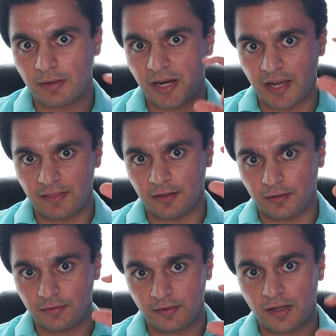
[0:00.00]
by
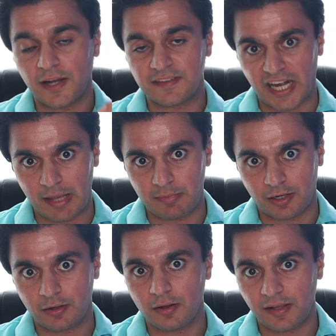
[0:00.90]
the dynamic
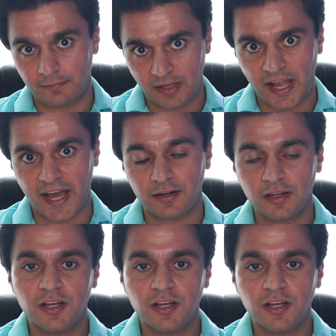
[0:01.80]
ad.